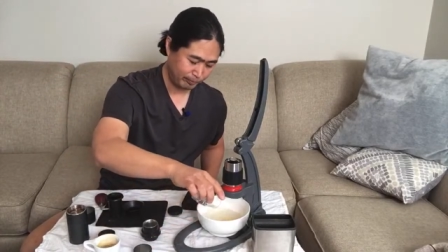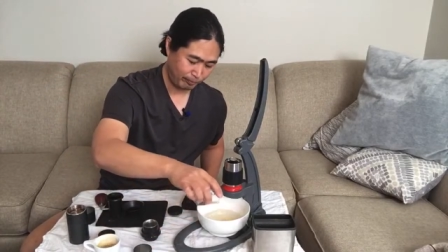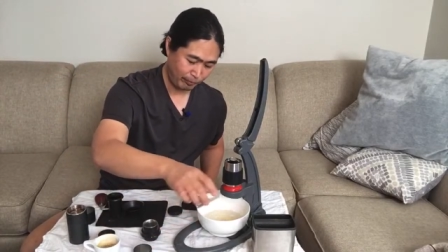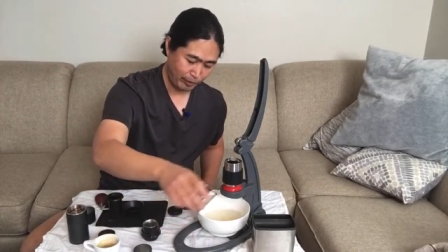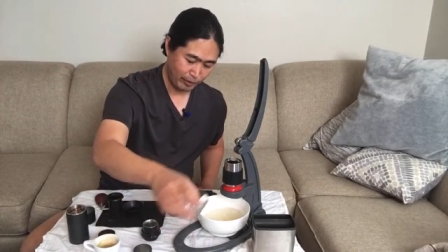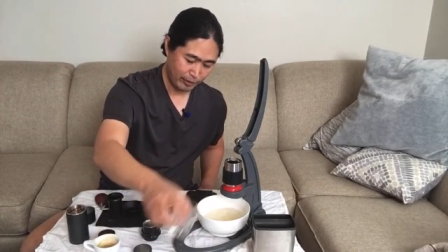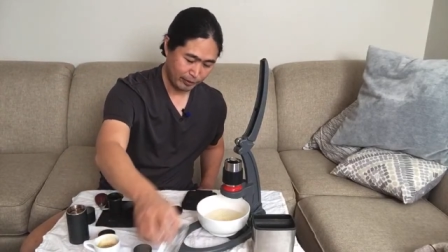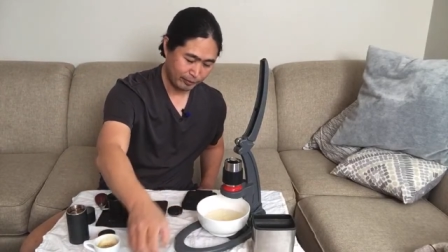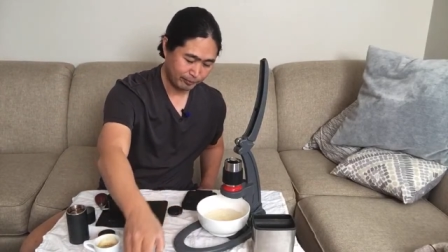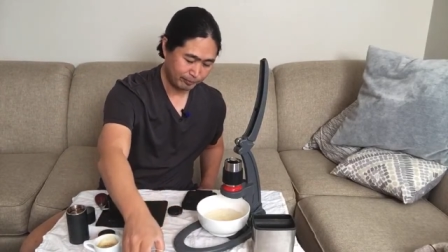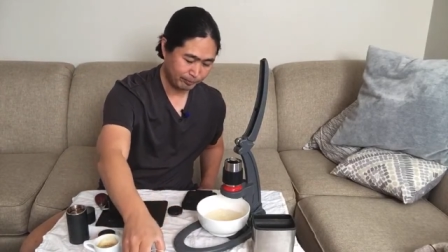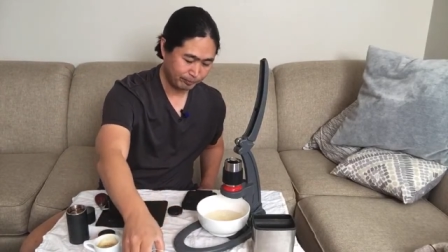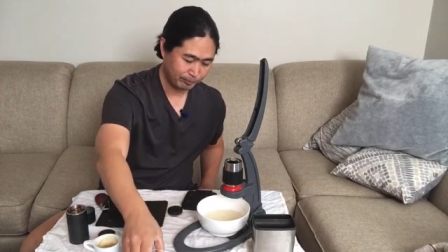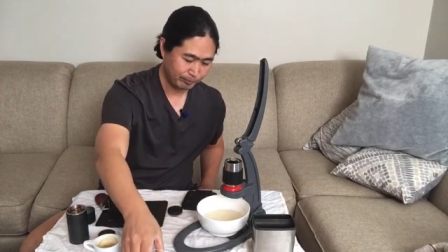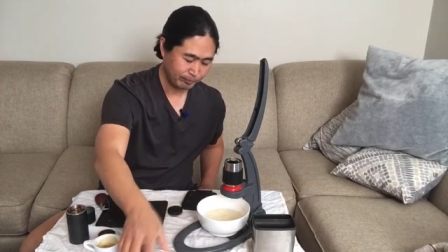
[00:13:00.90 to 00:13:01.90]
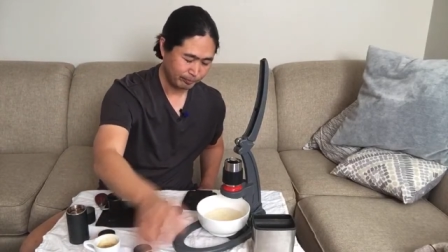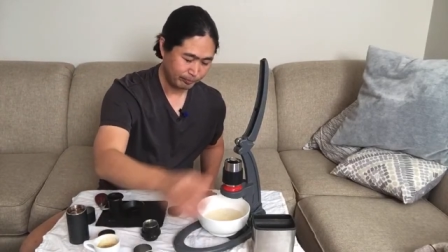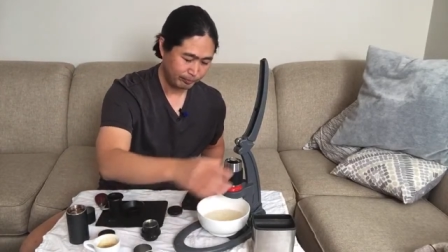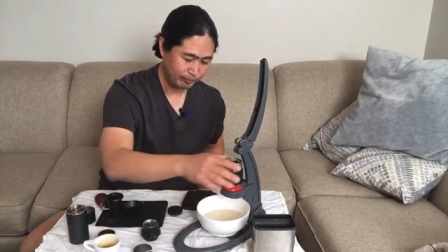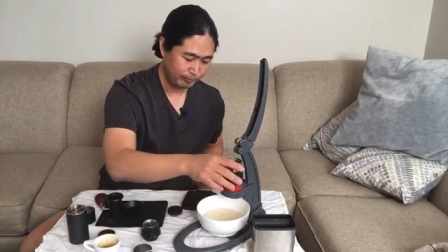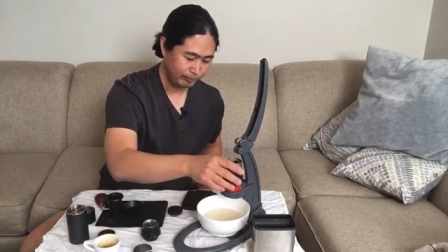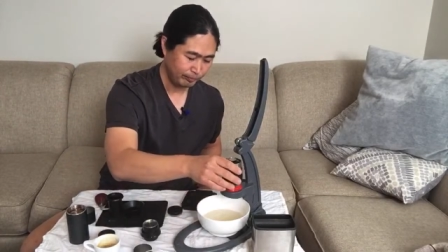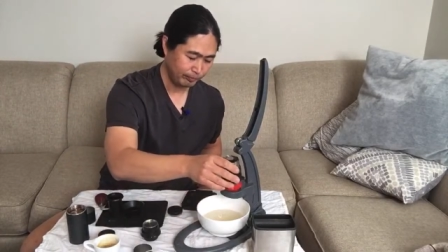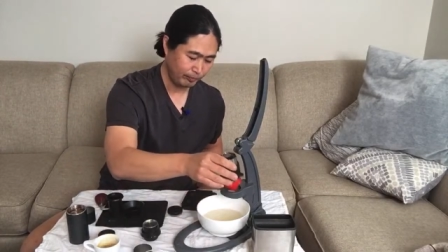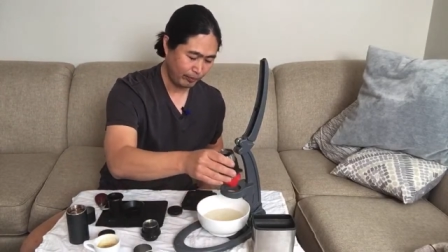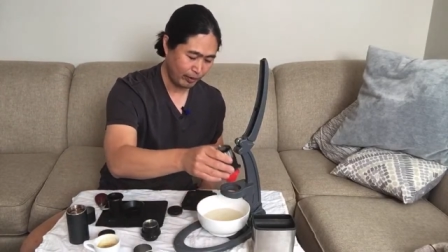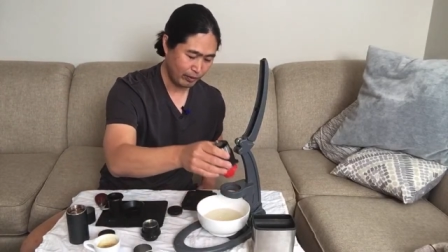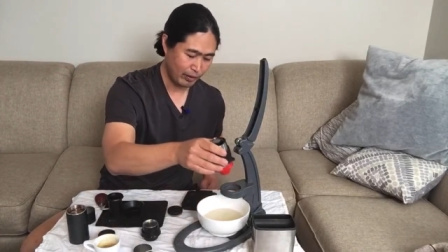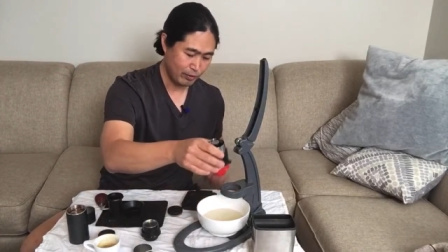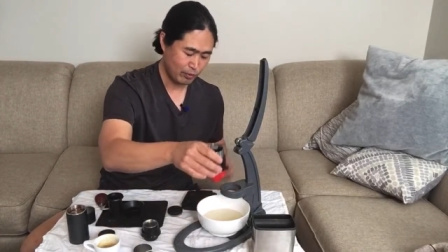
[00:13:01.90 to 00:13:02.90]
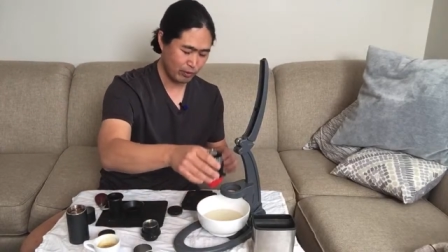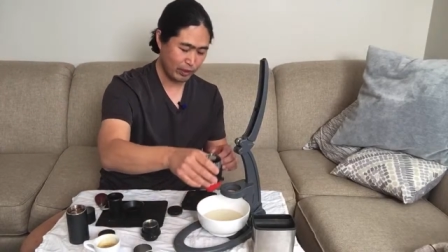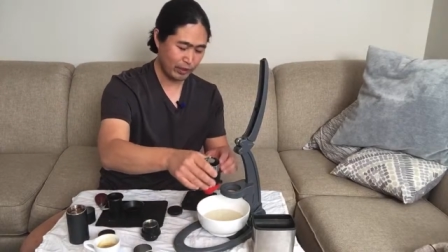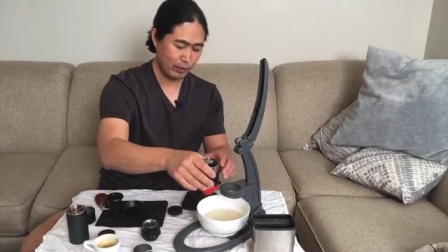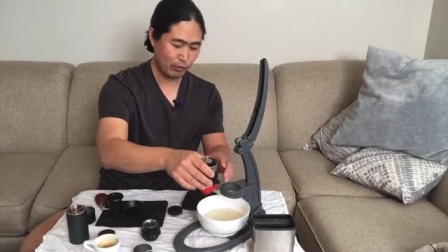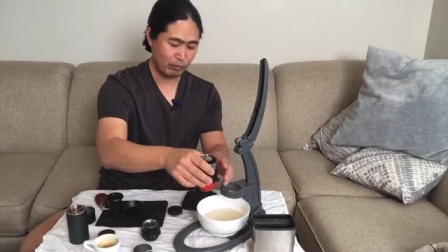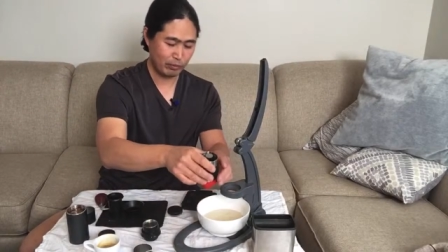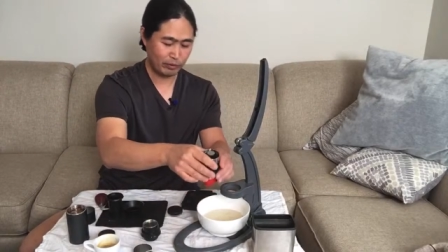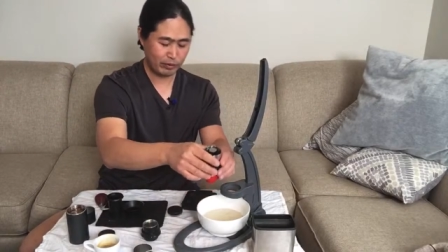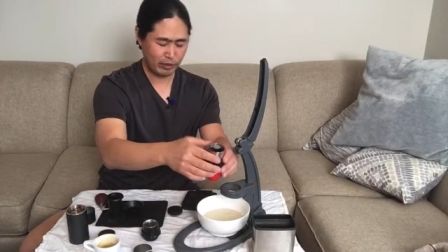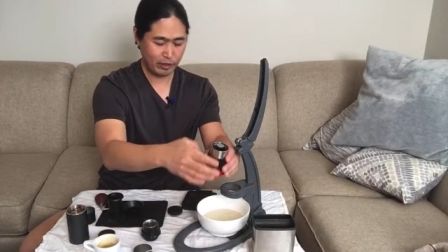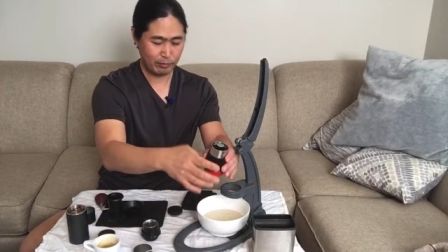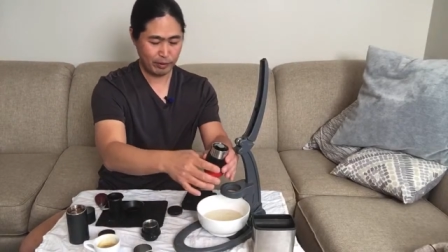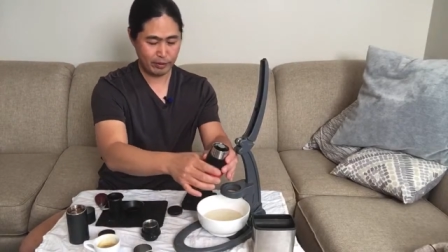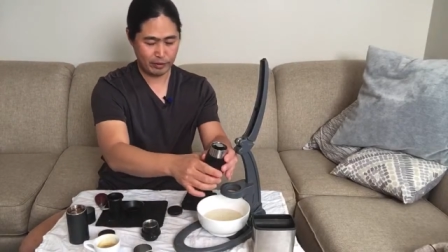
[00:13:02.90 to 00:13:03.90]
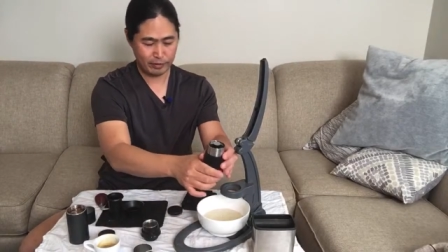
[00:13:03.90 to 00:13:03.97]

Okay, let's try that one more time here.